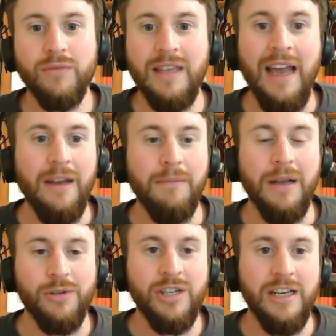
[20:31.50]
cat and
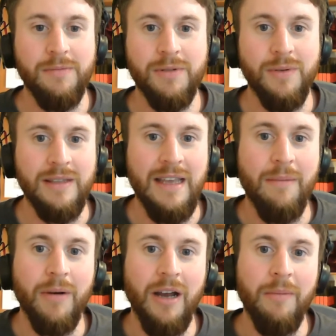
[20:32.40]
mouse chase between the
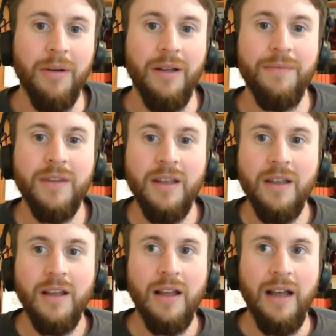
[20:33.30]
Empire, but
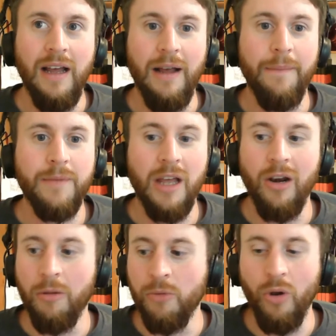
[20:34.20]
a
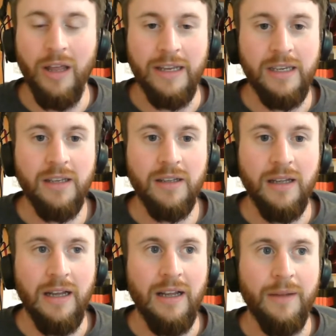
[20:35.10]
lot more like
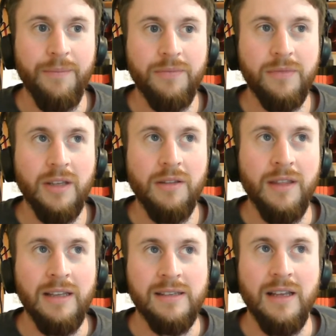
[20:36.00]

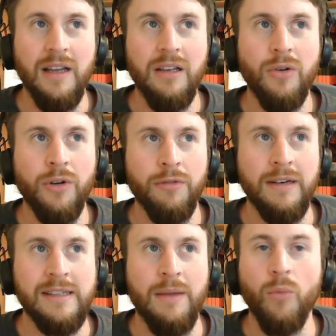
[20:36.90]
there's a Lord of the
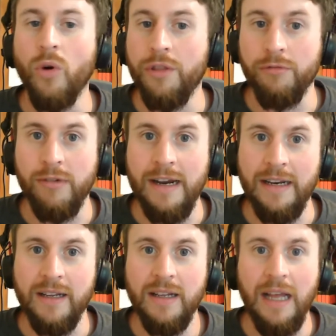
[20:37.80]
Rings game, War of the
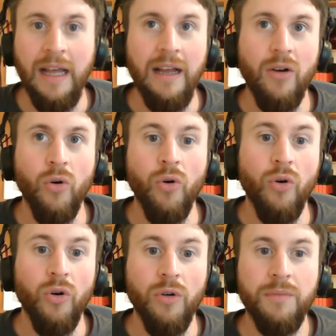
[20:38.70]
Ring,
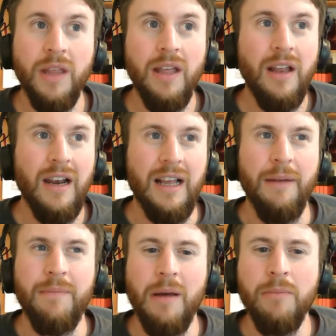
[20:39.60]
or like
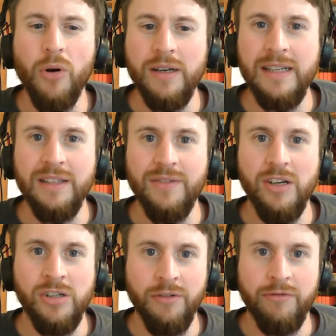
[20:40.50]
a more intense
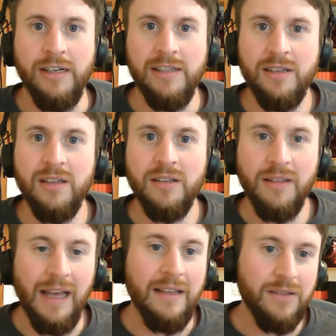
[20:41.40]
version of Risk,
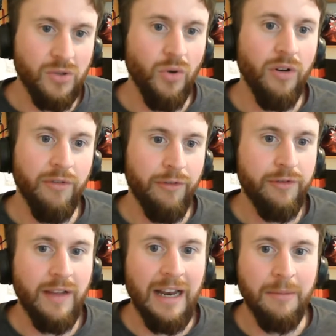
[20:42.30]
that sort
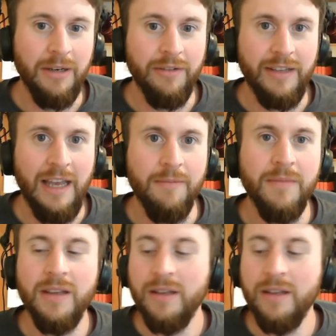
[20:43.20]
of element of game.